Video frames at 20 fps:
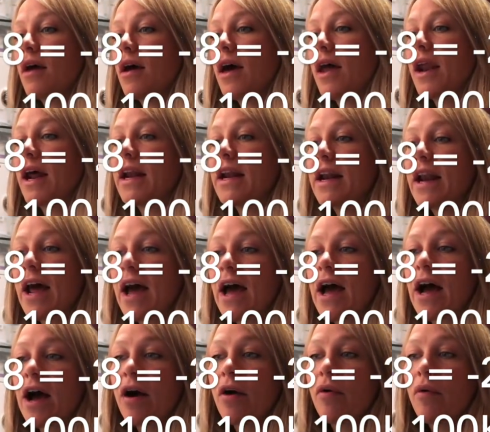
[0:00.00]
And I
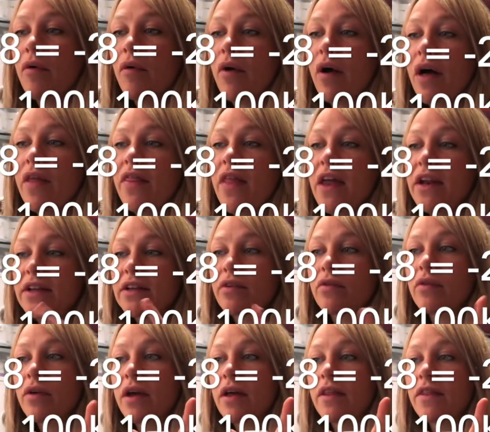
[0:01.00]
now, and then
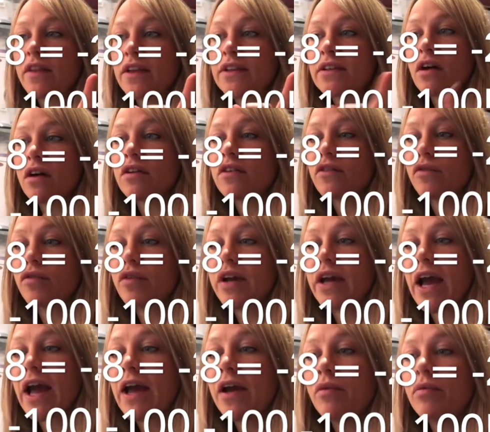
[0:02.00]
so at the start of
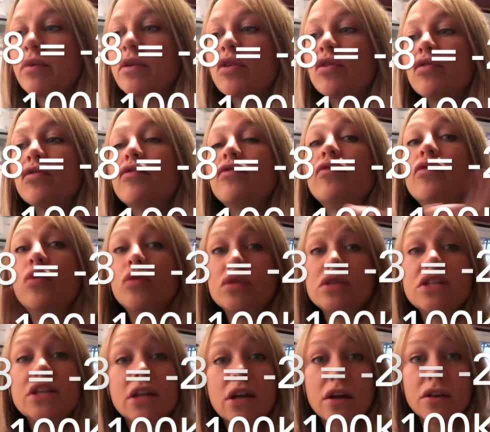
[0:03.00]
week 8 was on
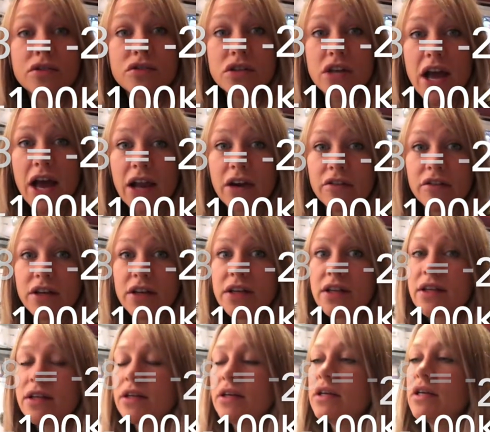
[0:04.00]
1400
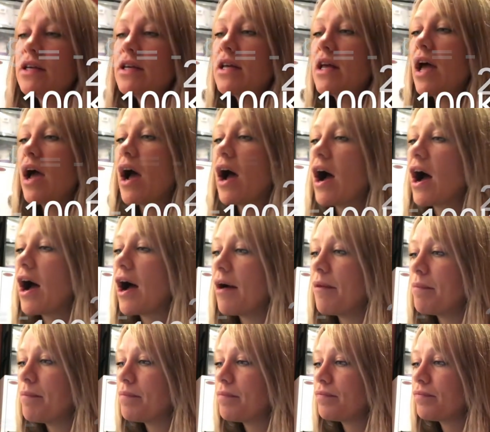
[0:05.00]
calories.
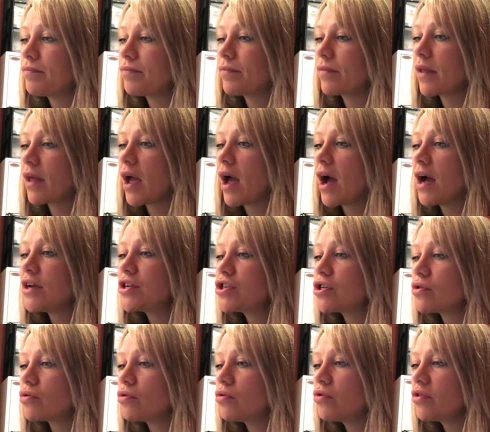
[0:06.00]
I
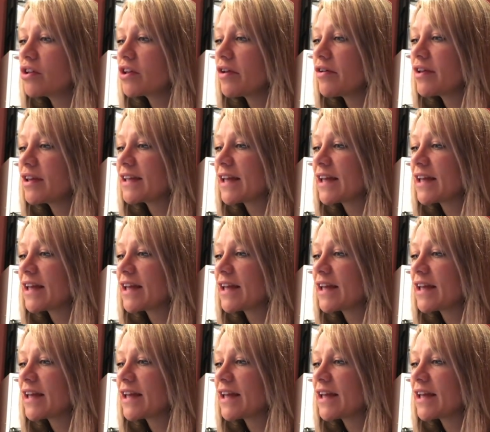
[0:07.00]
should also